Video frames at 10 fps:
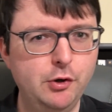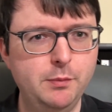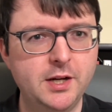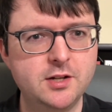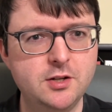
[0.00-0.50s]

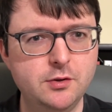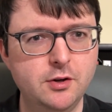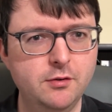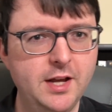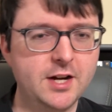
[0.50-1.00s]
but you
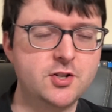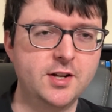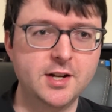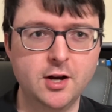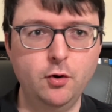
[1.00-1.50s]
don't actually
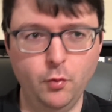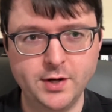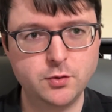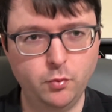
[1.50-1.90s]
know which